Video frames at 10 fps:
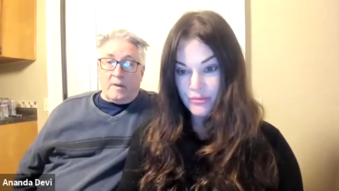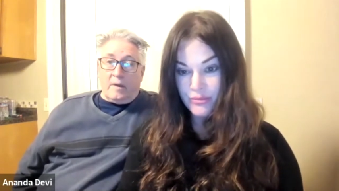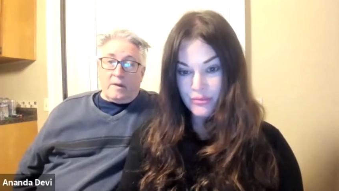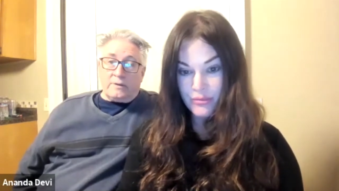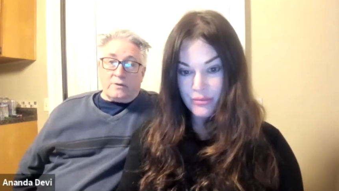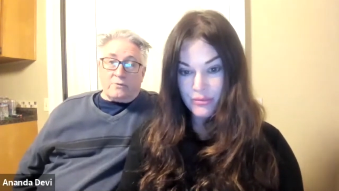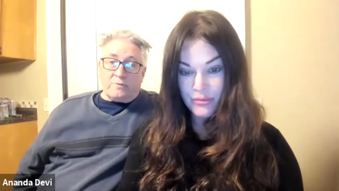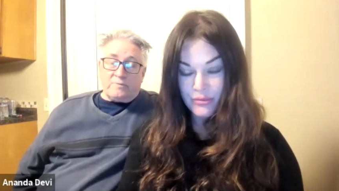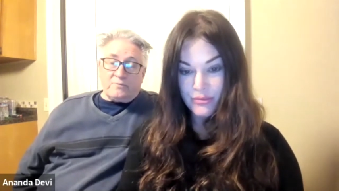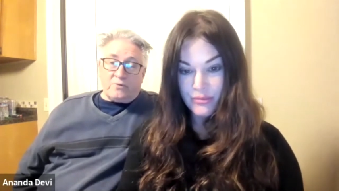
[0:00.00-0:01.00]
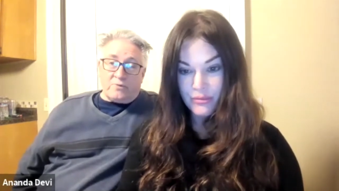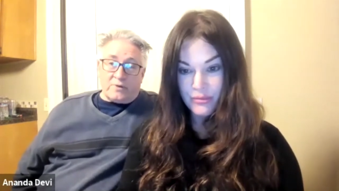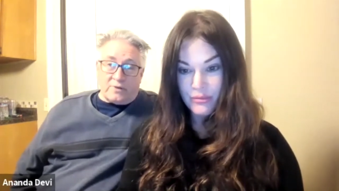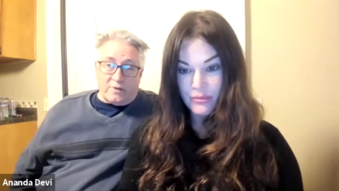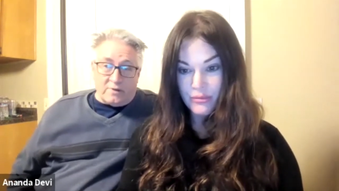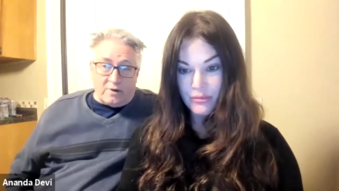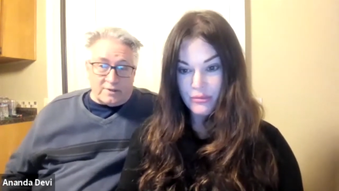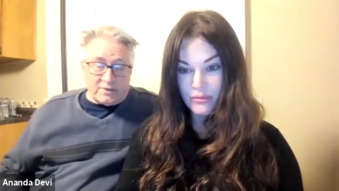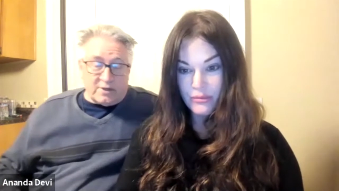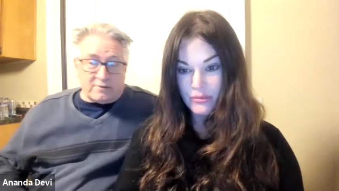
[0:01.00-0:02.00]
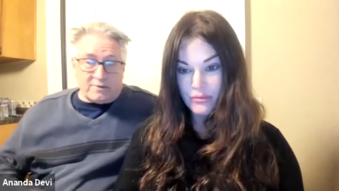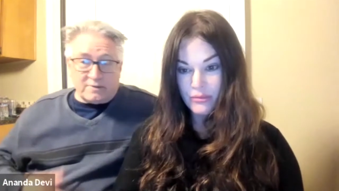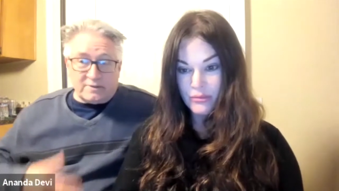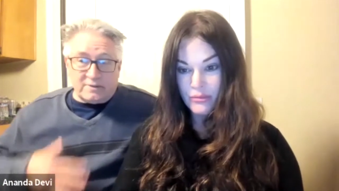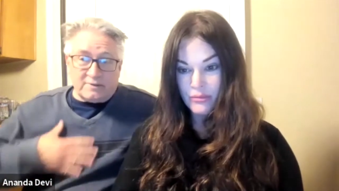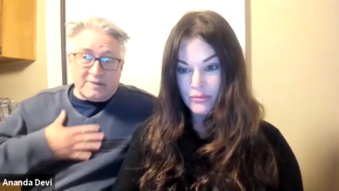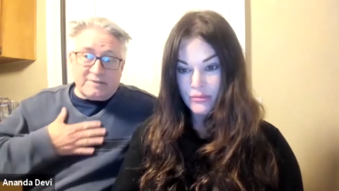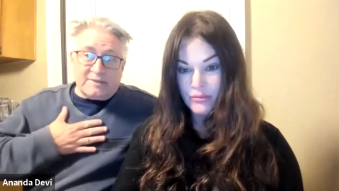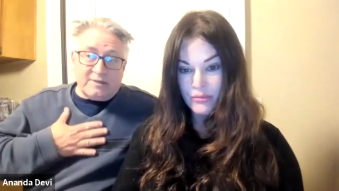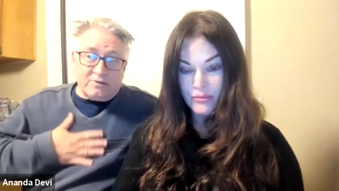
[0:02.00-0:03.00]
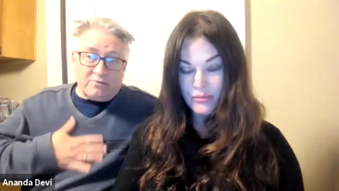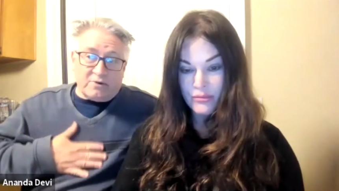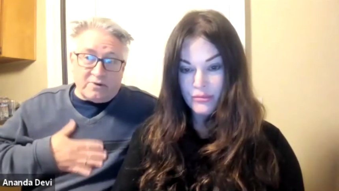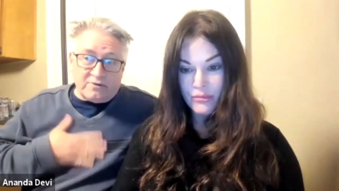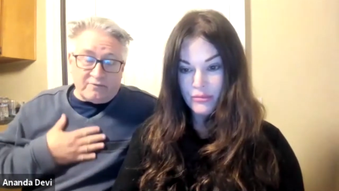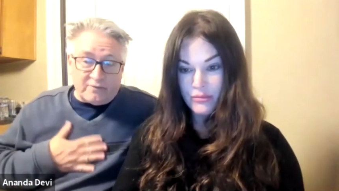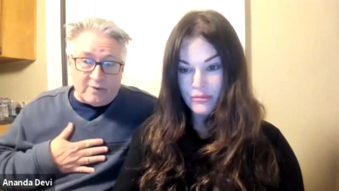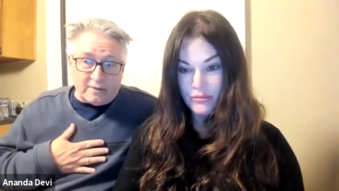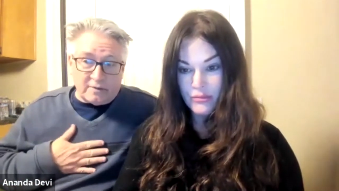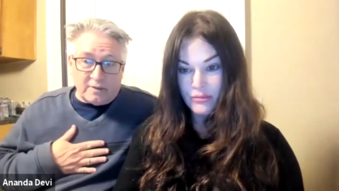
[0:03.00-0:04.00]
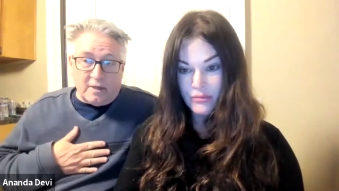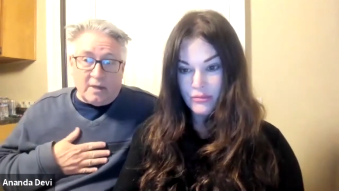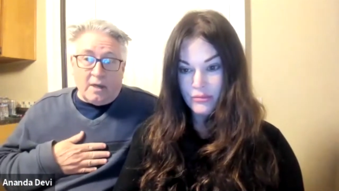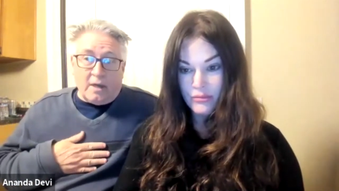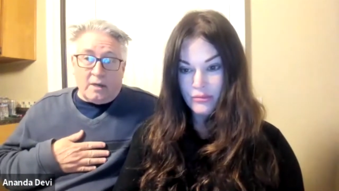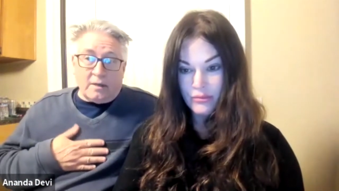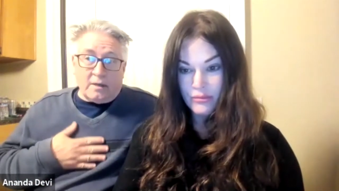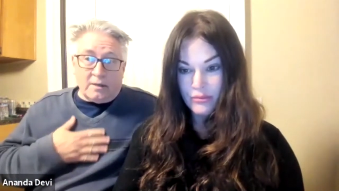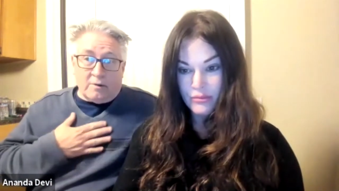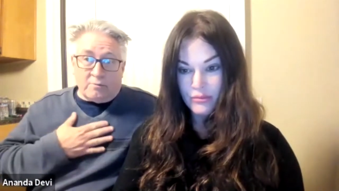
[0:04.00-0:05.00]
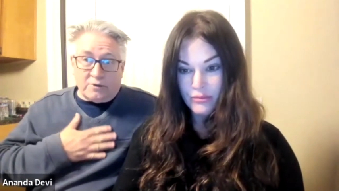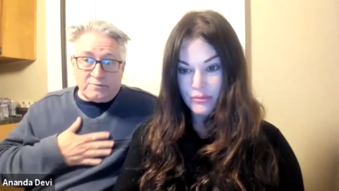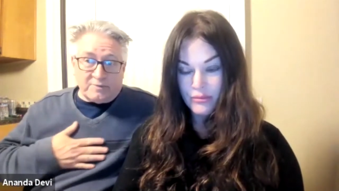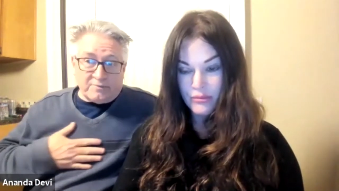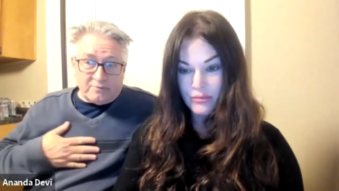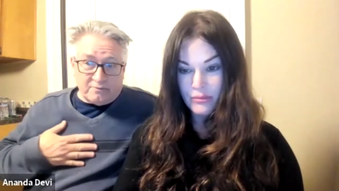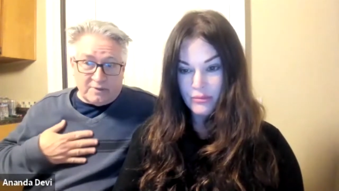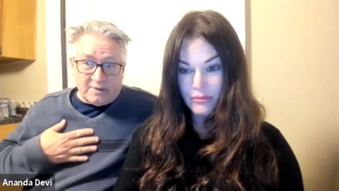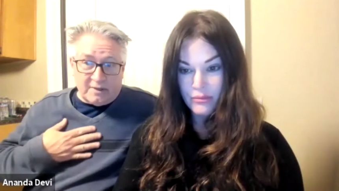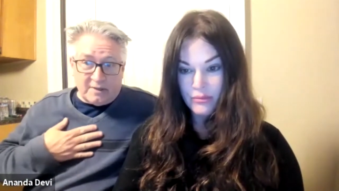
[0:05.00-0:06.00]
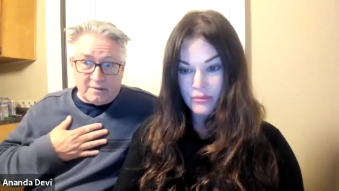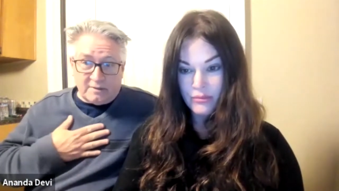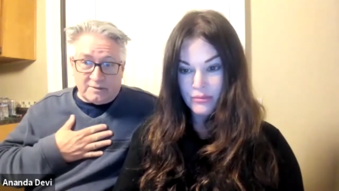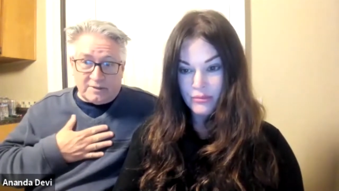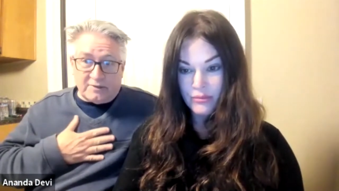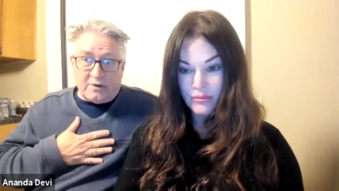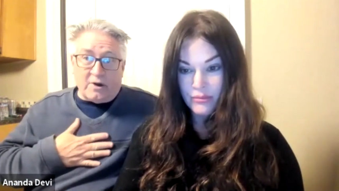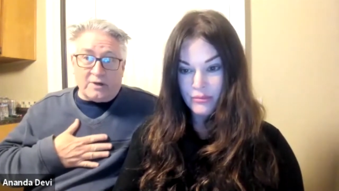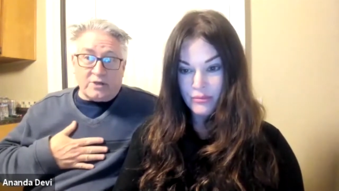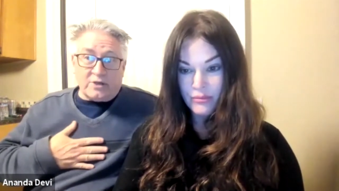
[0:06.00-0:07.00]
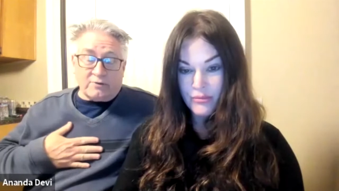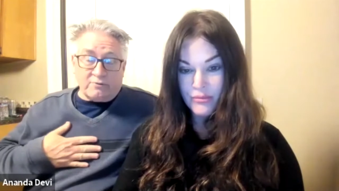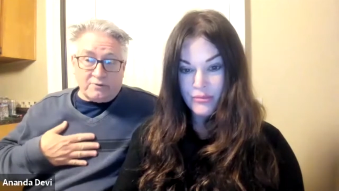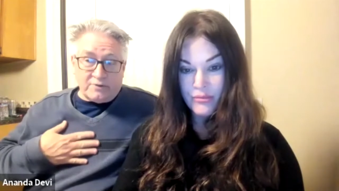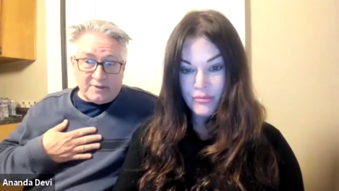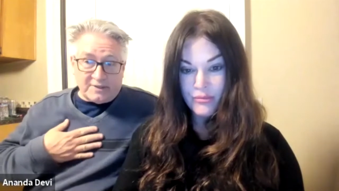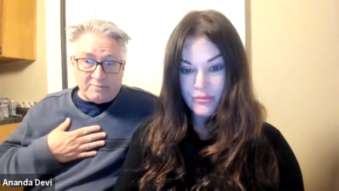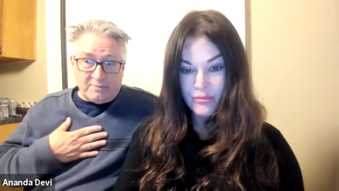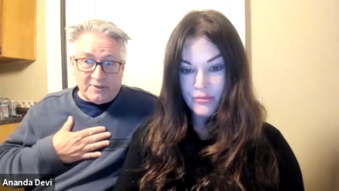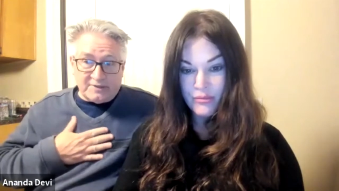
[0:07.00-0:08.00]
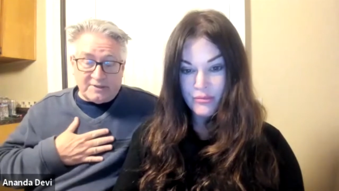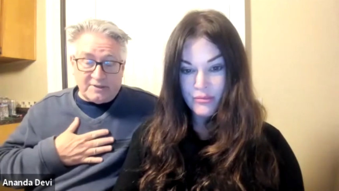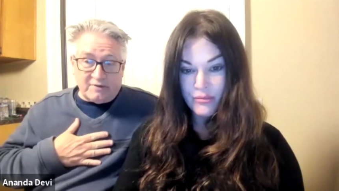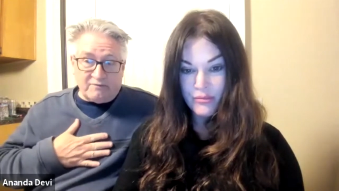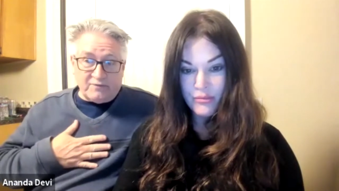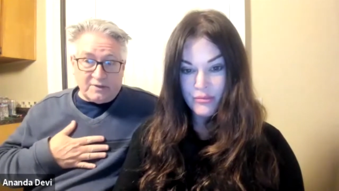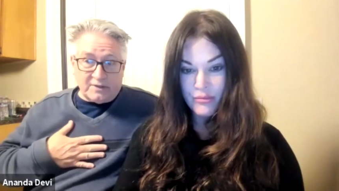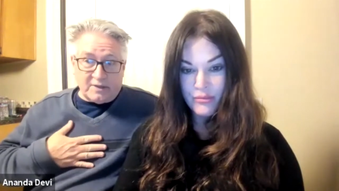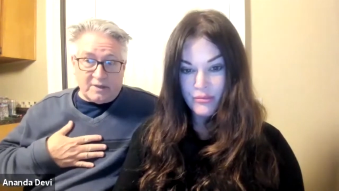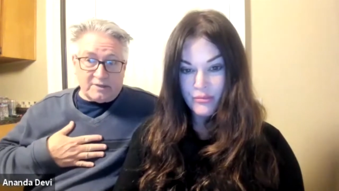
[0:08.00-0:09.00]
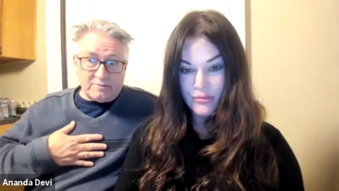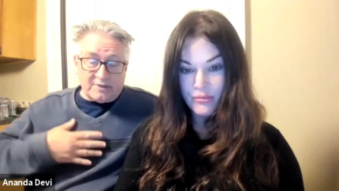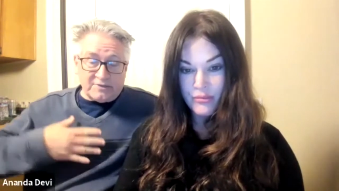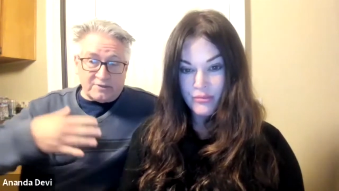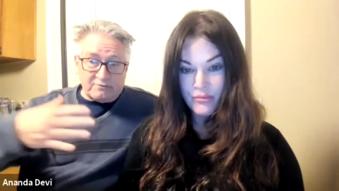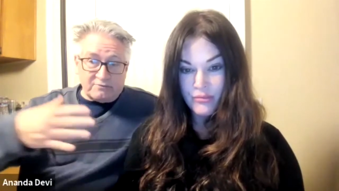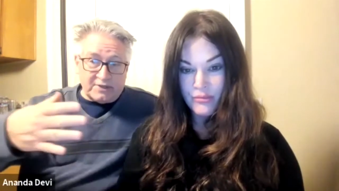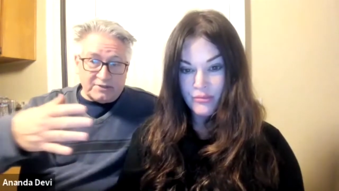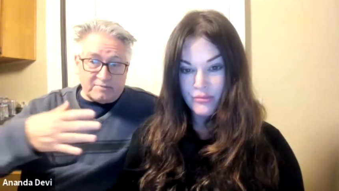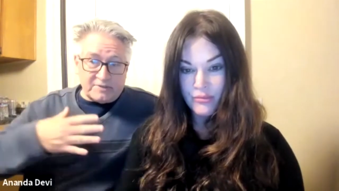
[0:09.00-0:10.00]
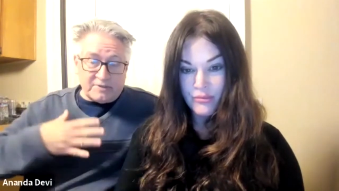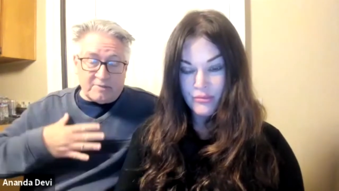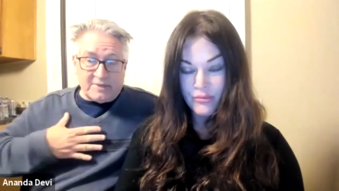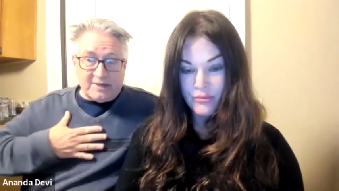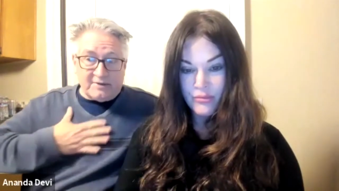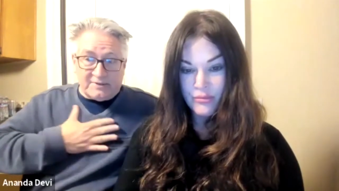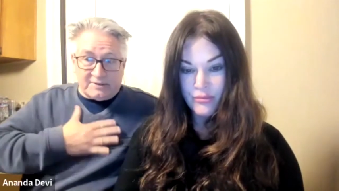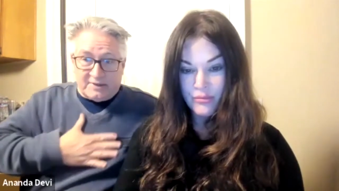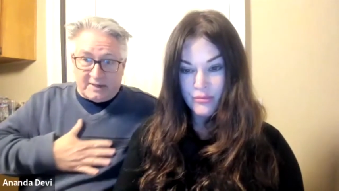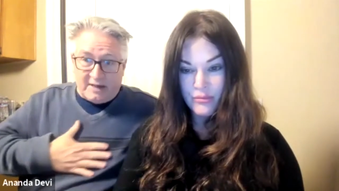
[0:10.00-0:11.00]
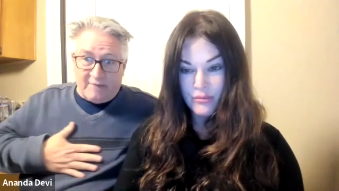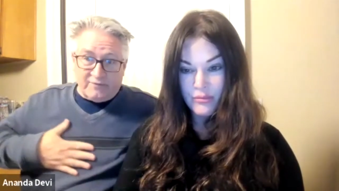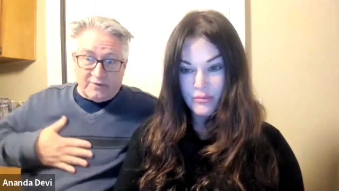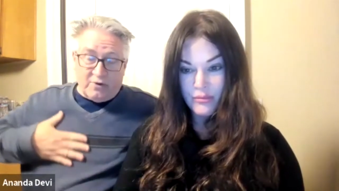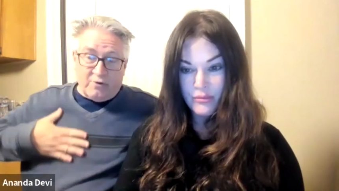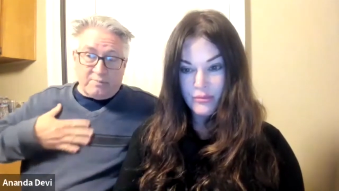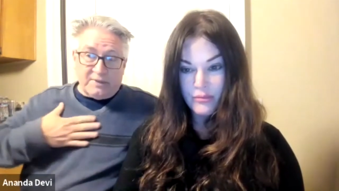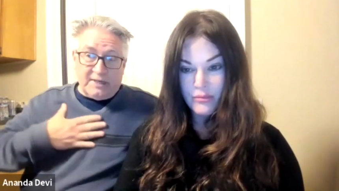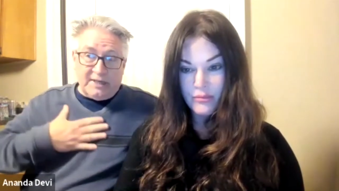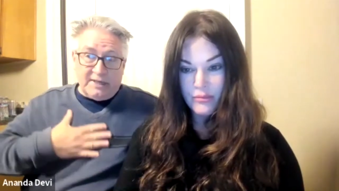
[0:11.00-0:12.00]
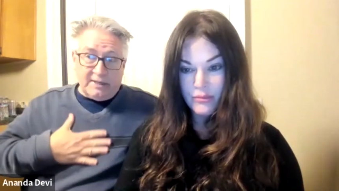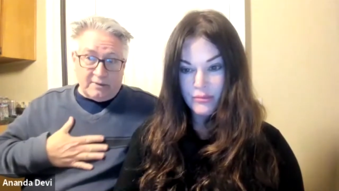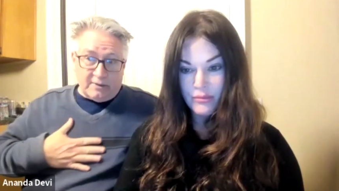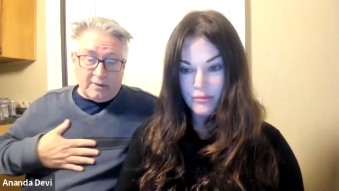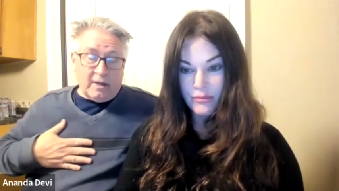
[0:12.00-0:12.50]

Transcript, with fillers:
Speaker 1: You know, when people are working on the heart chakra, you know, they tend to work on the front. You know, most people, when they think of the heart chakra, or they're experiencing it, feeling it, especially in relation to somebody else, it's like, I feel open here.